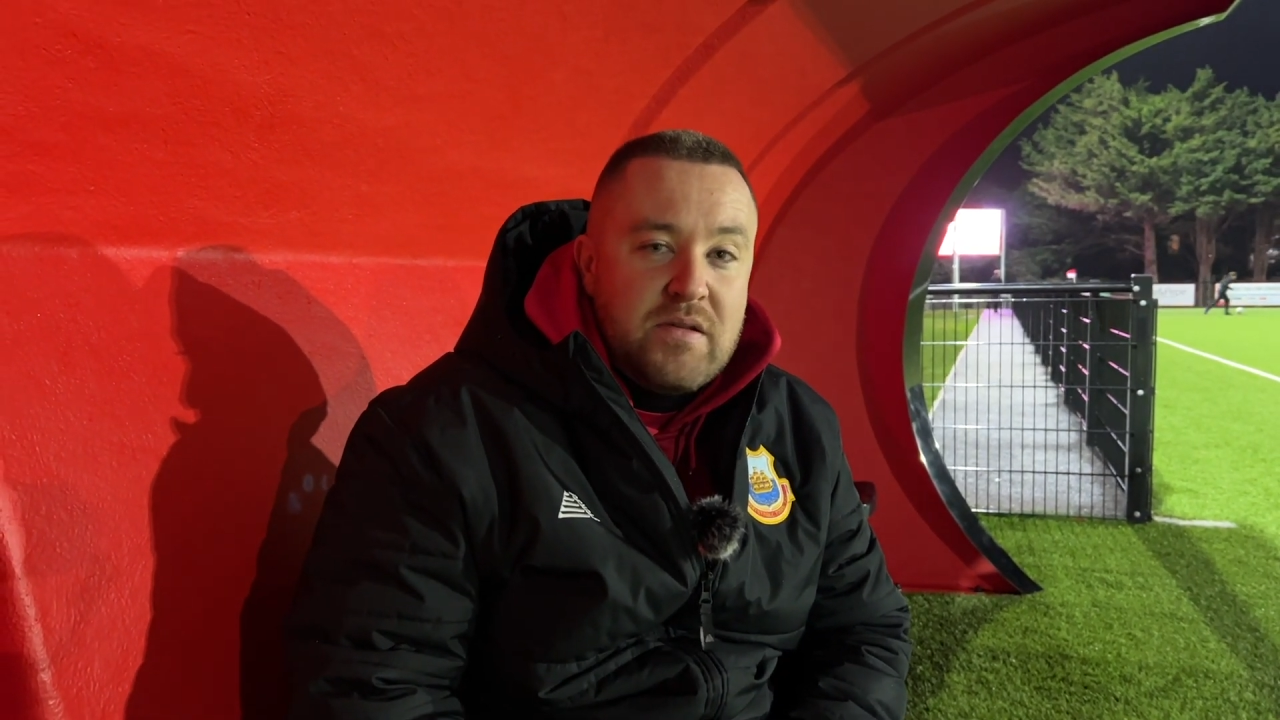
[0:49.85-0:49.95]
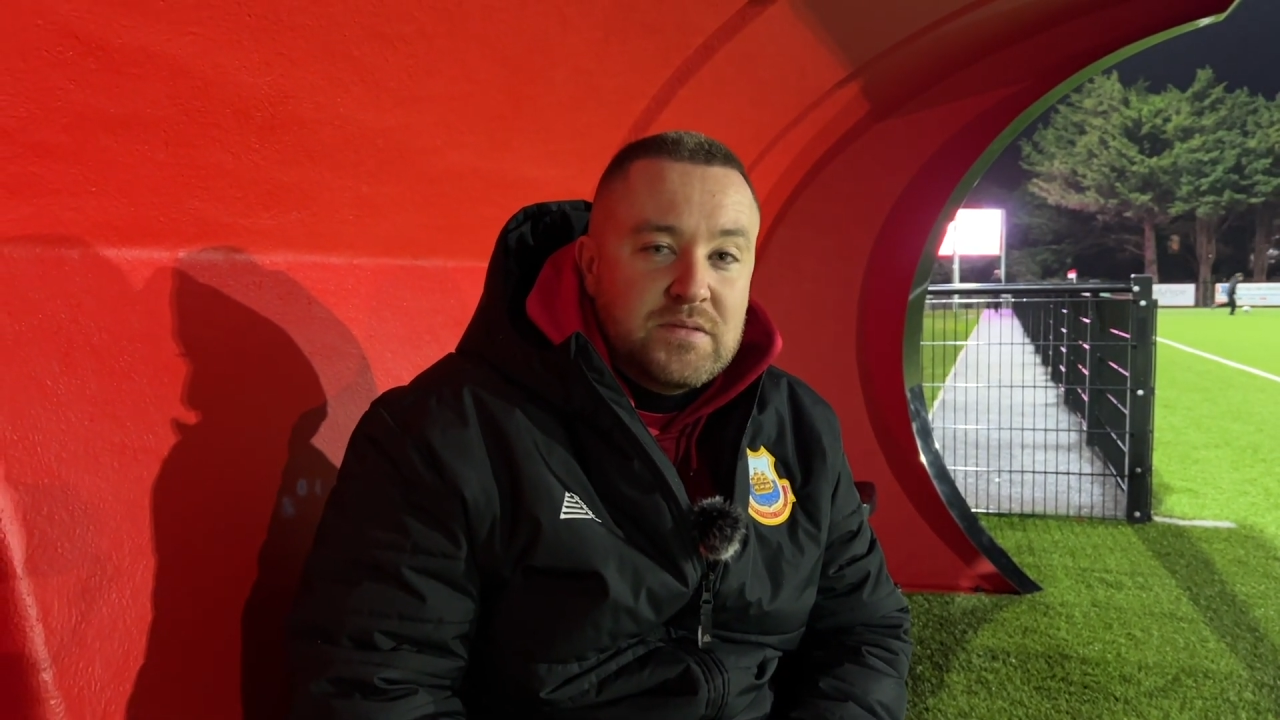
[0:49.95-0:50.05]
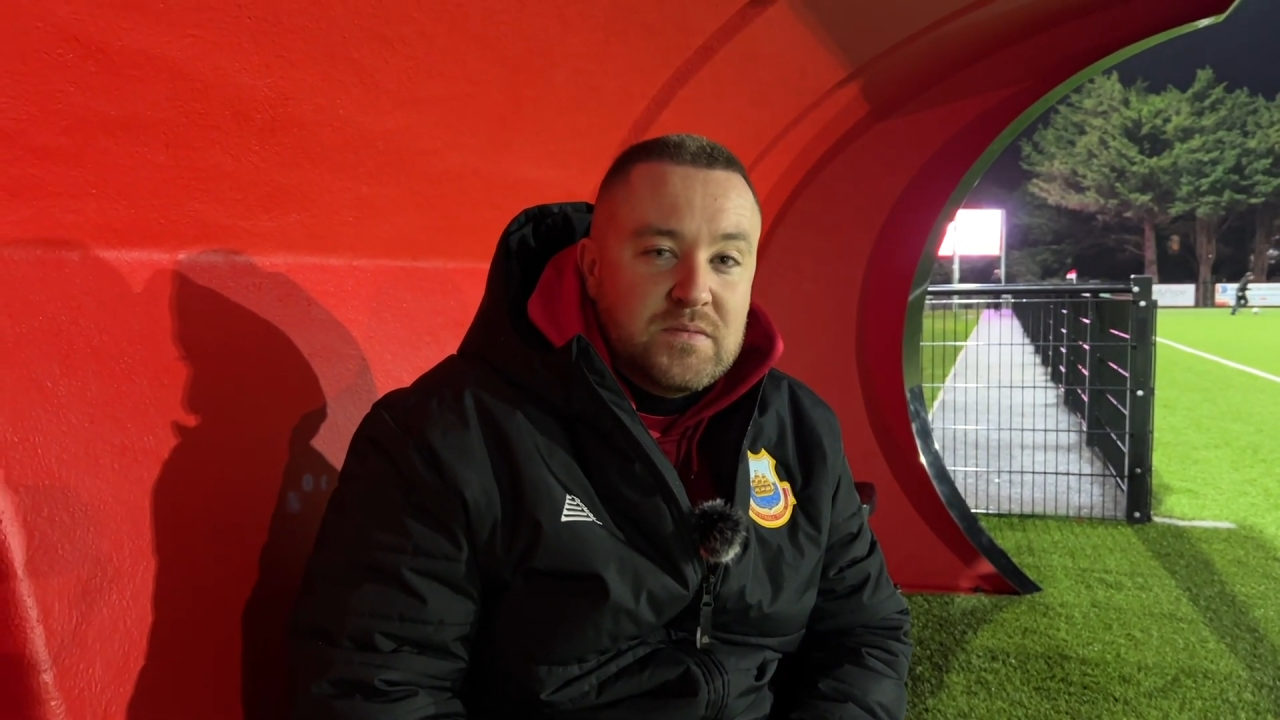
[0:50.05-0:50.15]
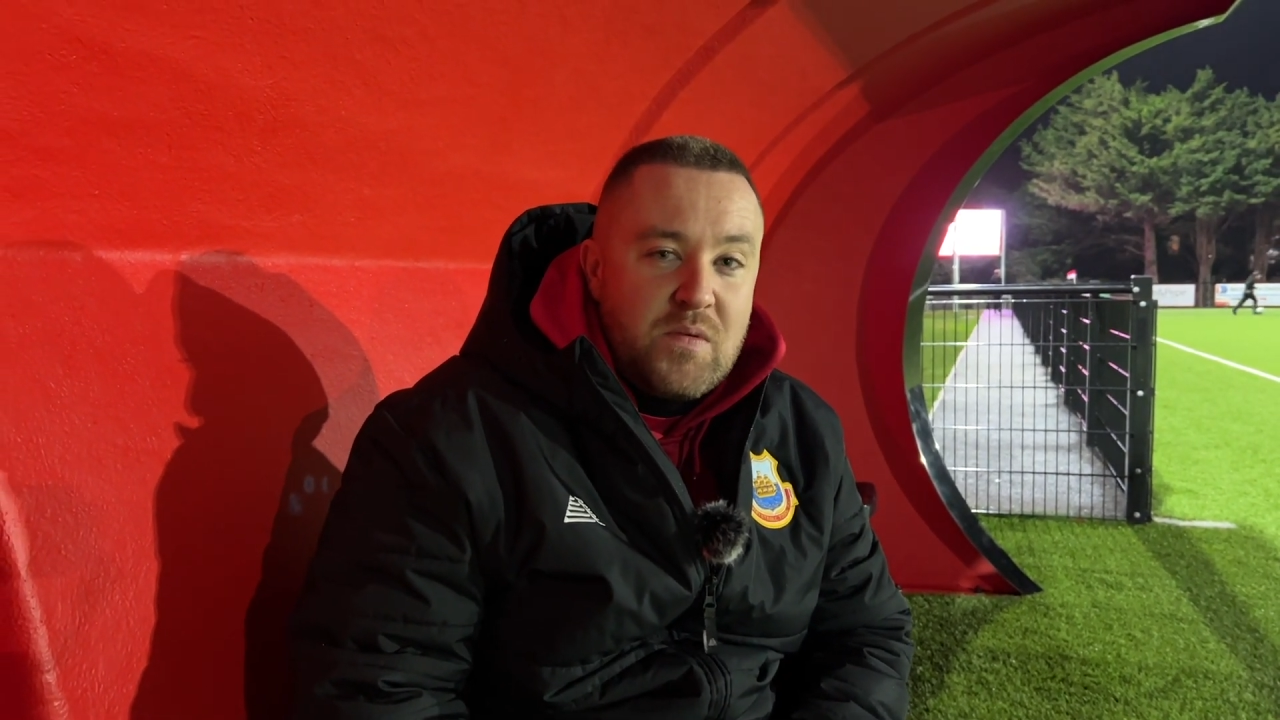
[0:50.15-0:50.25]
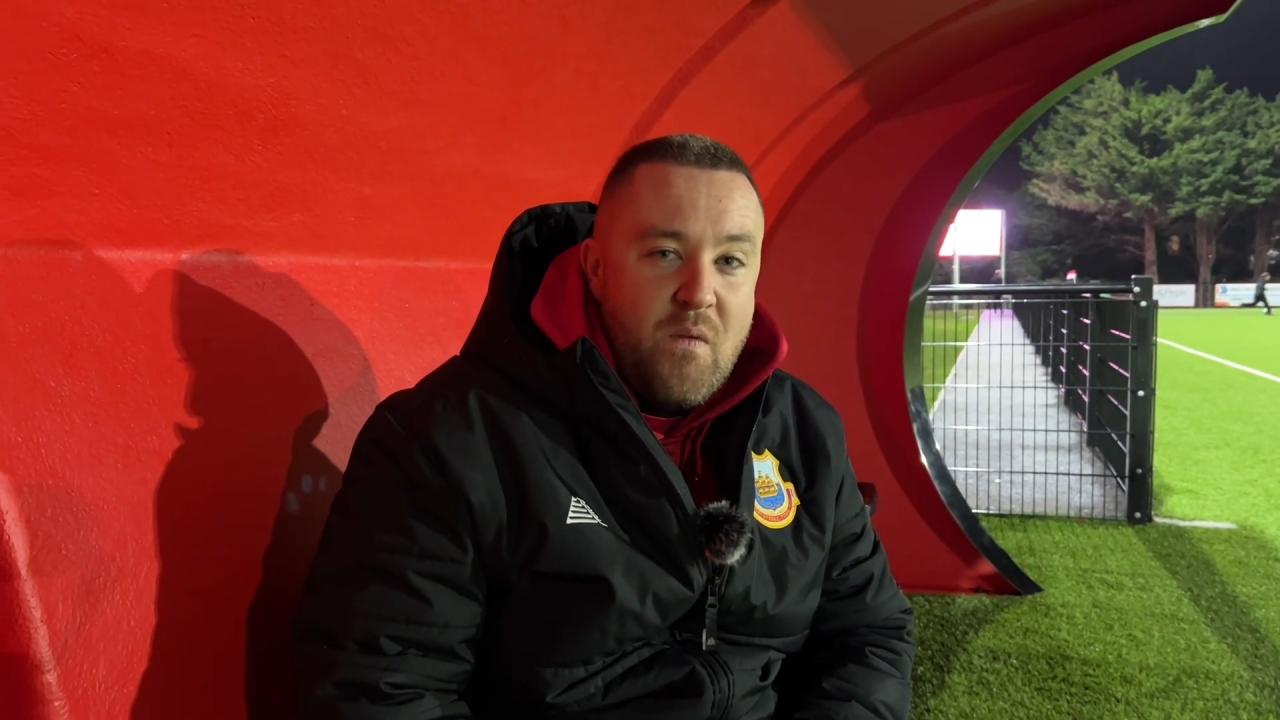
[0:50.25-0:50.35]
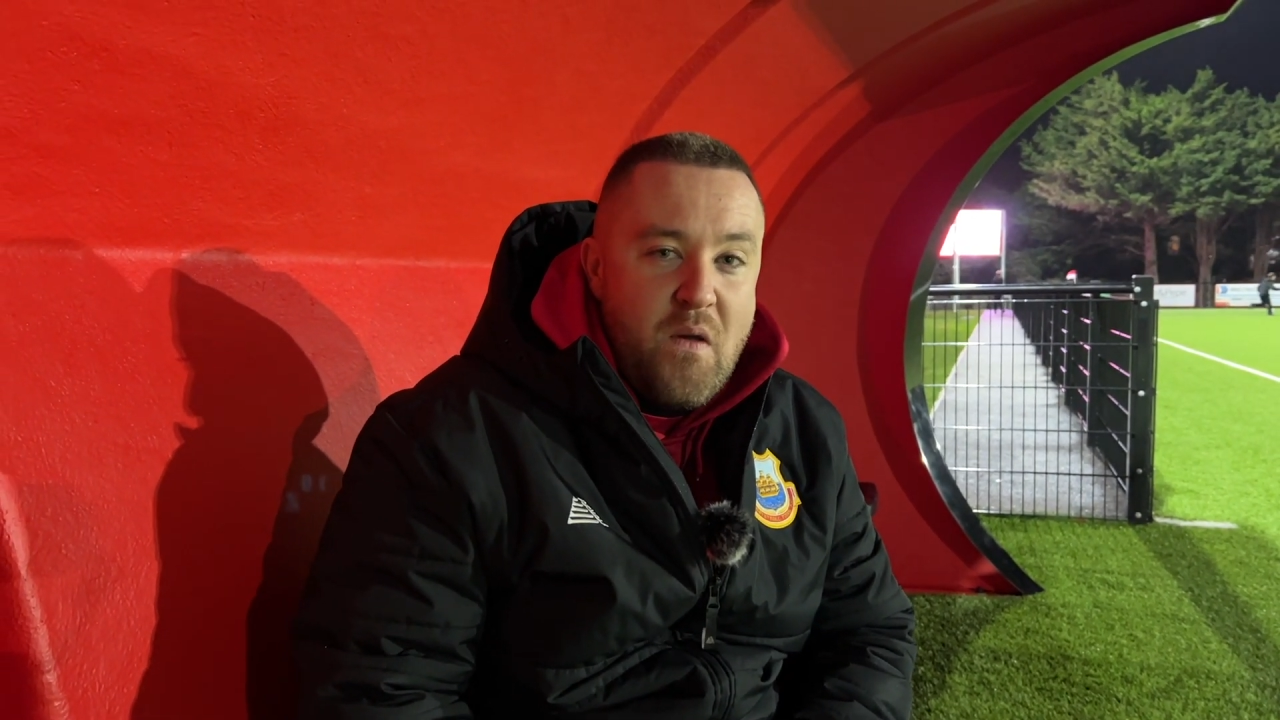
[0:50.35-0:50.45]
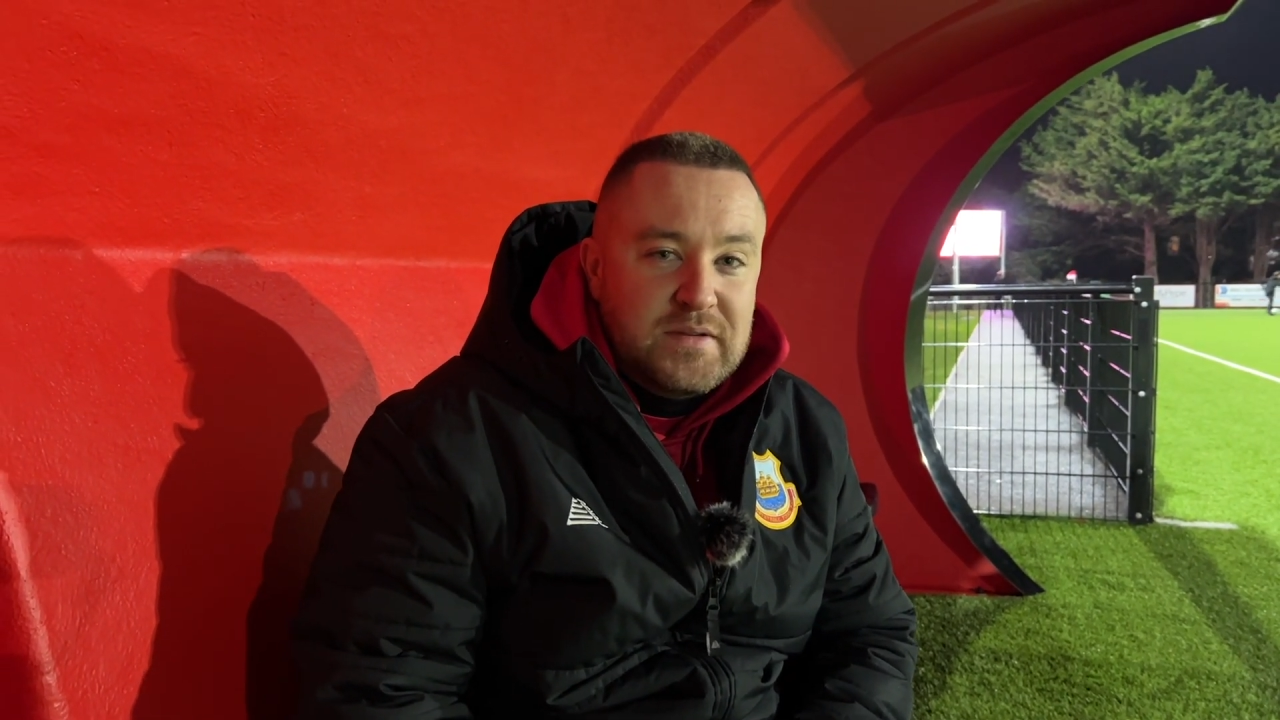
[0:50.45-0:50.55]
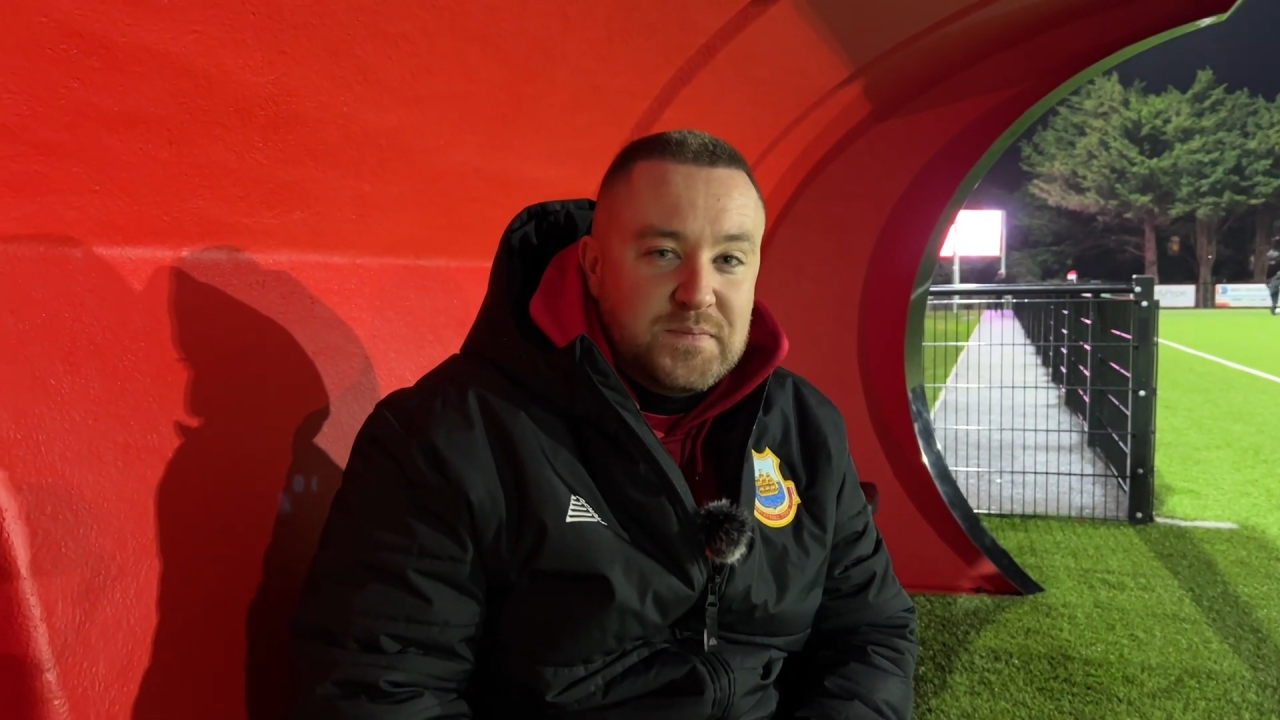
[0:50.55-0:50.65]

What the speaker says: we've got a cup game